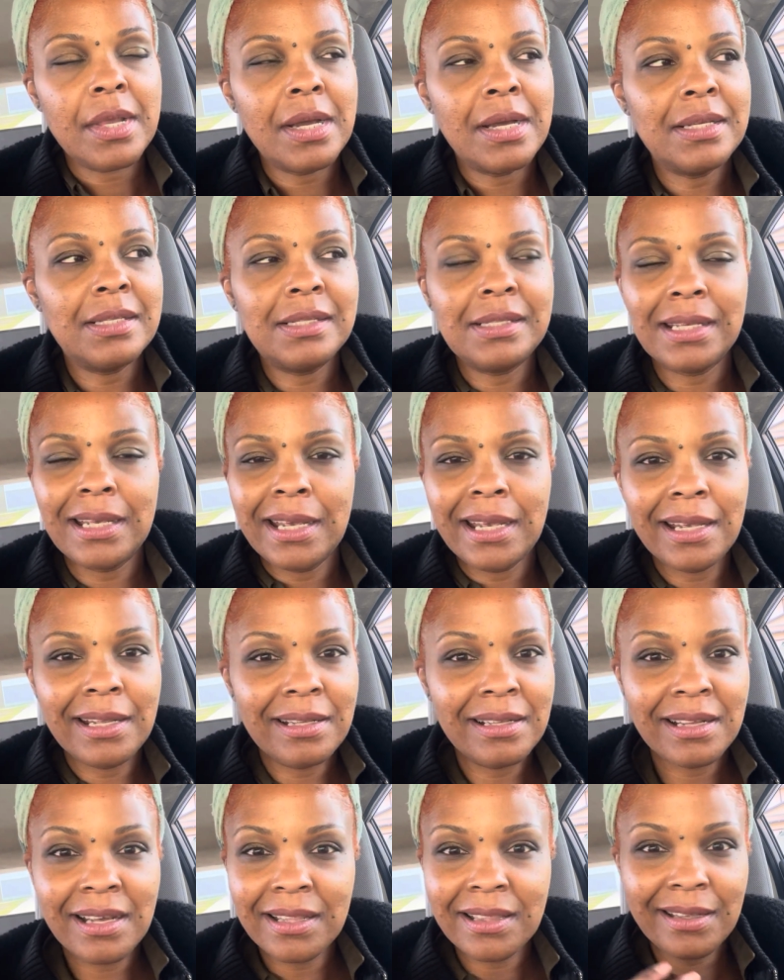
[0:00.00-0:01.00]

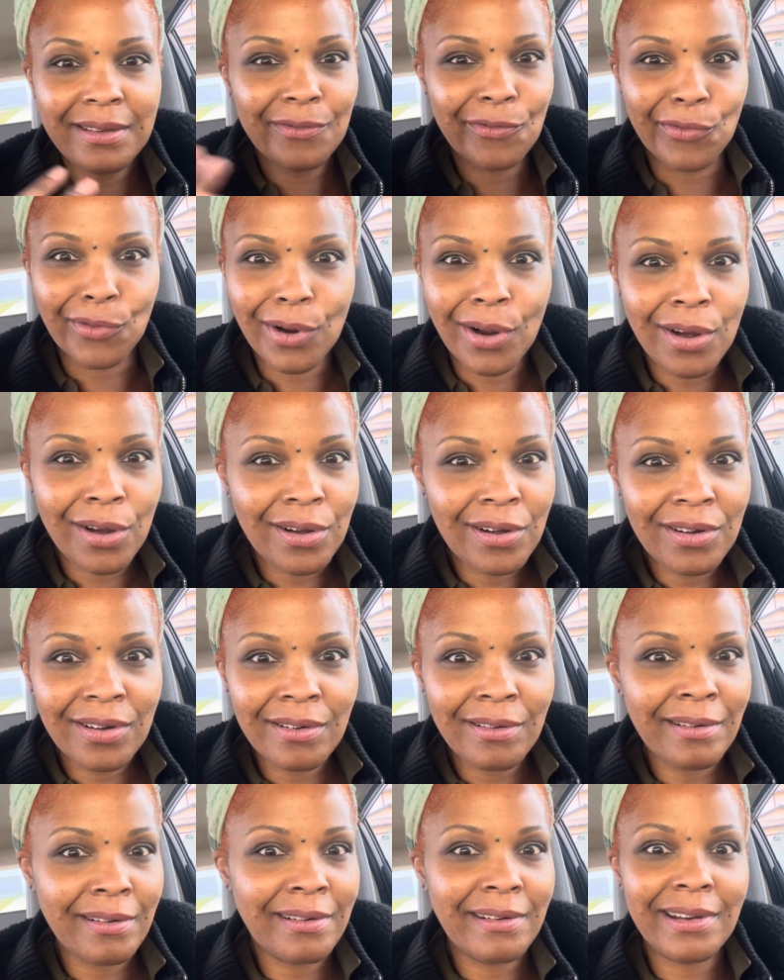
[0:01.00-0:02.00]
saying nothing
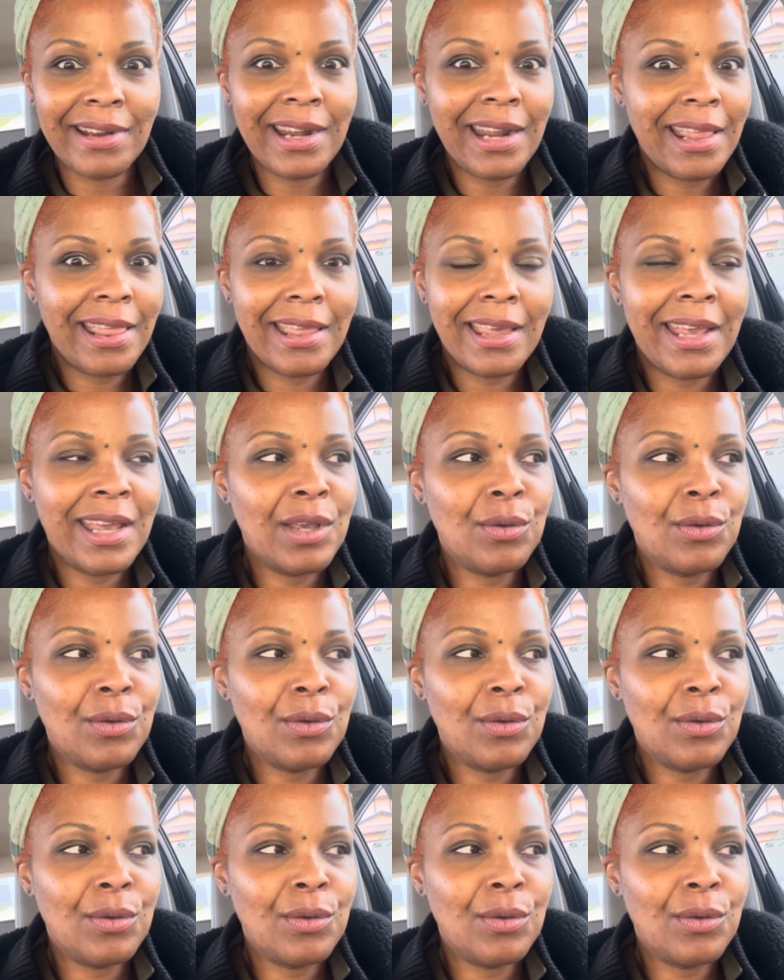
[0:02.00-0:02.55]
wrong or anything.